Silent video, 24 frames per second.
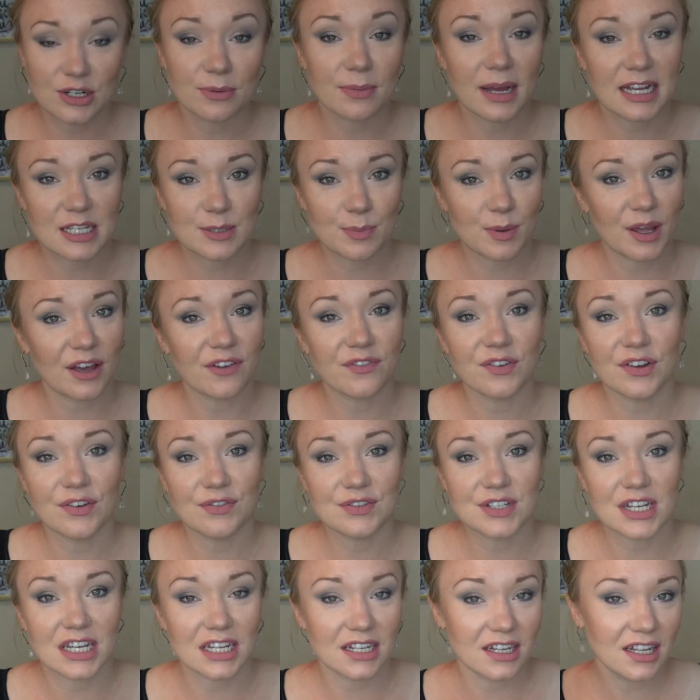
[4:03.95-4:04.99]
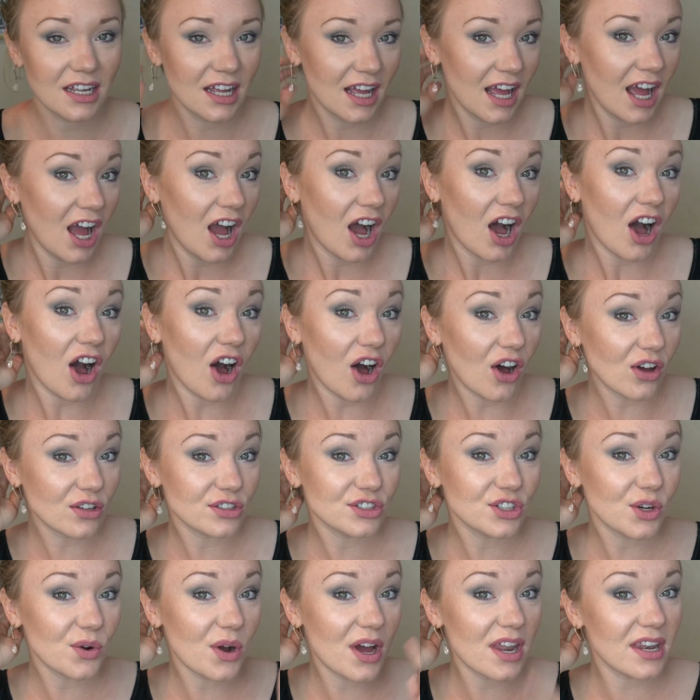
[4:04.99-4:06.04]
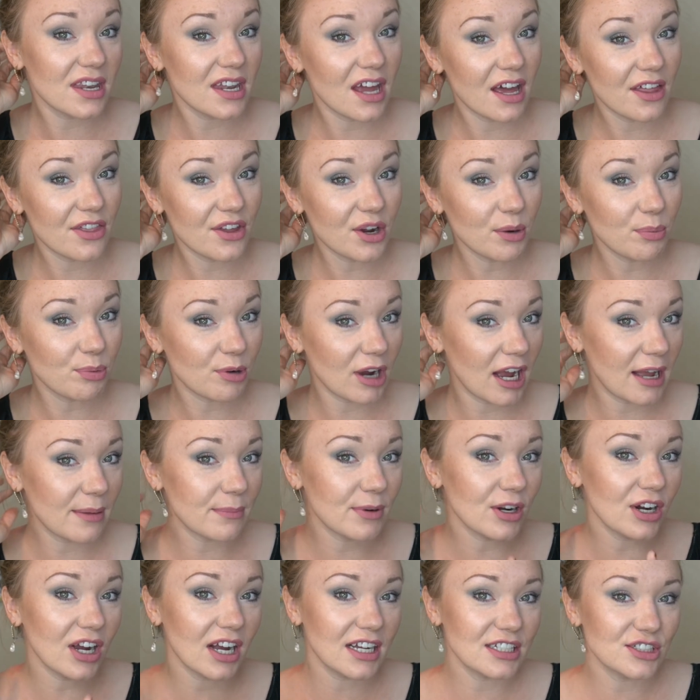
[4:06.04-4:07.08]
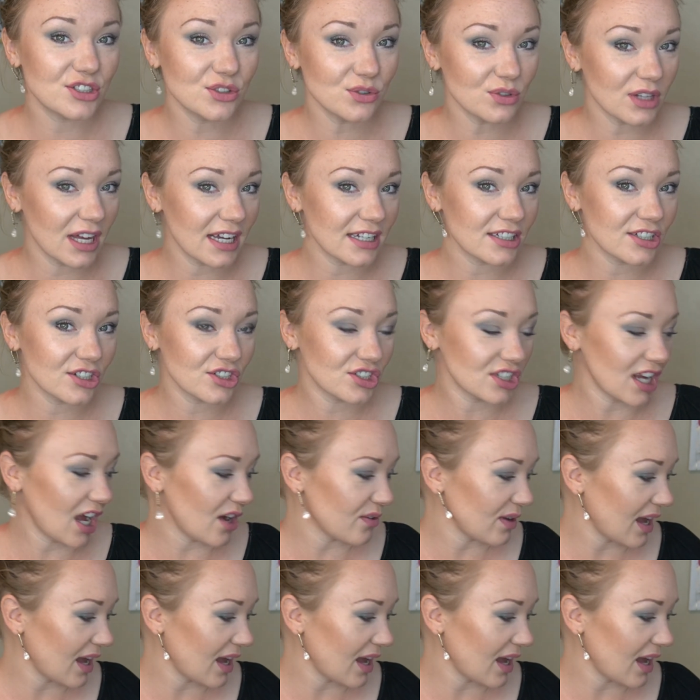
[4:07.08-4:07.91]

SPF 15. Also another primer I do like to shout